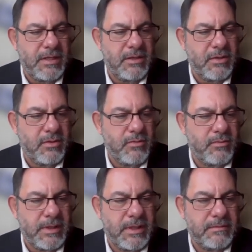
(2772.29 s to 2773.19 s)

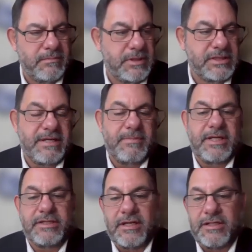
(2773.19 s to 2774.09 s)

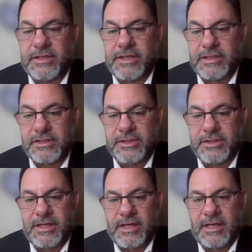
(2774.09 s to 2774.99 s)
semiconductor industry.